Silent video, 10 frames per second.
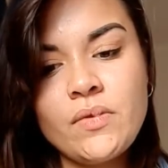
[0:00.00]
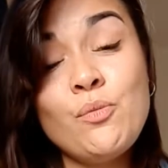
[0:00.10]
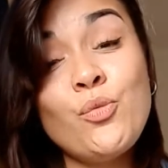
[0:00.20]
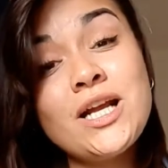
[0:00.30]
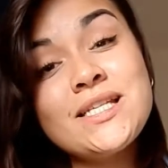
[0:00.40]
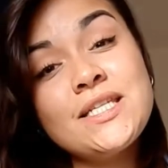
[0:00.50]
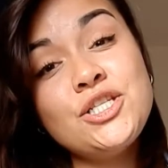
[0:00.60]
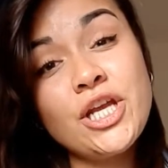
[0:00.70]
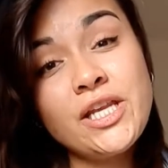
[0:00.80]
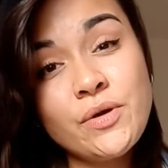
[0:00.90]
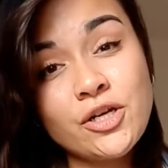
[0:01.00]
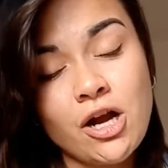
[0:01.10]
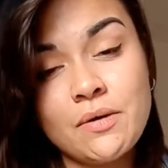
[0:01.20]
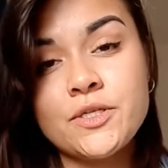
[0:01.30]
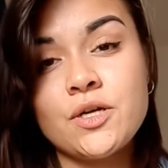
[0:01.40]
Whereas in genuine
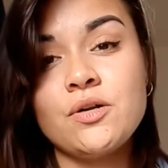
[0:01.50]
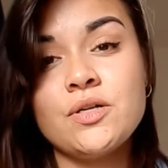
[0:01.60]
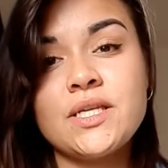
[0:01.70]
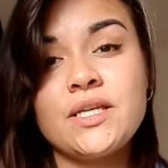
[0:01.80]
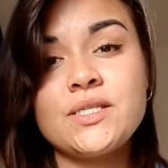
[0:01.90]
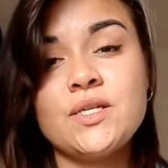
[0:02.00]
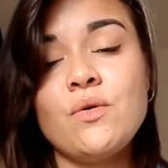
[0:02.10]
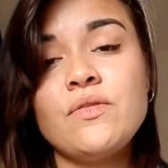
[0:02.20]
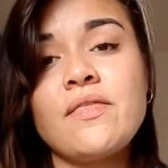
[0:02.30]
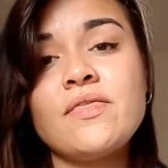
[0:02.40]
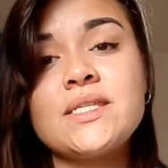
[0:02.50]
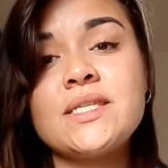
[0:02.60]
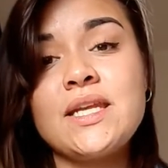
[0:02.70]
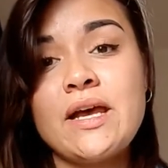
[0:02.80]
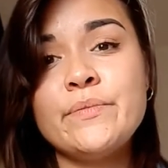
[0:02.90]
crop circles, it is known that the
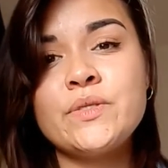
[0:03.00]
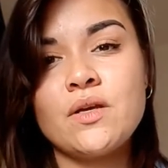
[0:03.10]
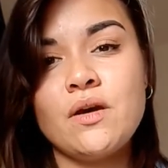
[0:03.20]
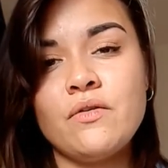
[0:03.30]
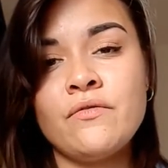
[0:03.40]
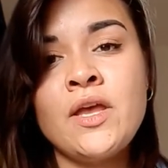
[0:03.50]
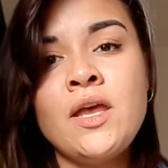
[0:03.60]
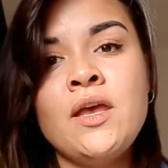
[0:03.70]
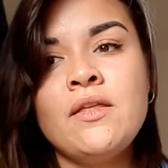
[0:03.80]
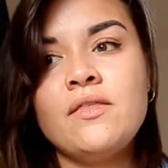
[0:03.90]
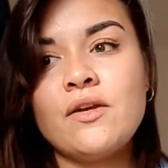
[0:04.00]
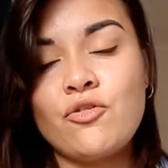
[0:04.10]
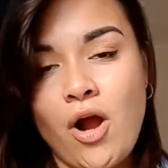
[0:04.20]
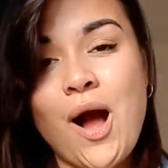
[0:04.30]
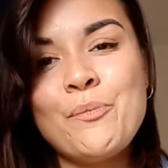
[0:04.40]
stems of the
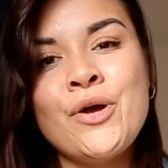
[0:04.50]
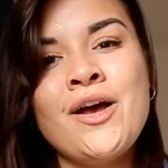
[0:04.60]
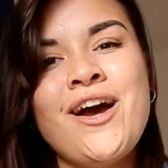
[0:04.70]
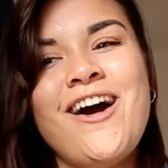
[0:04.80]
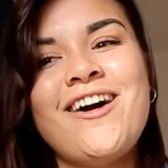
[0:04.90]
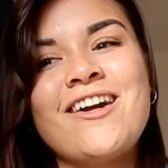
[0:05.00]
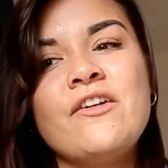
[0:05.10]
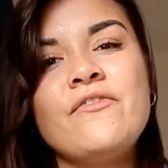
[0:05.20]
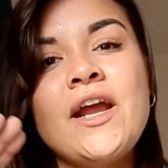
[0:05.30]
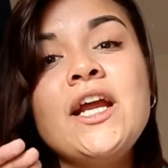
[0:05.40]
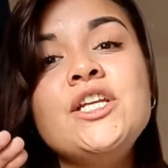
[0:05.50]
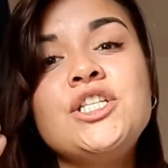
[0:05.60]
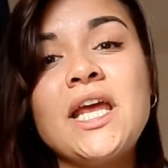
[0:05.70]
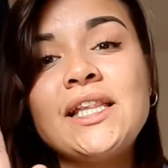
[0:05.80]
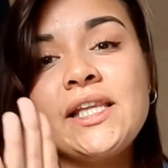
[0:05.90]
crop are very
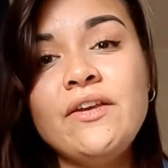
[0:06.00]
gently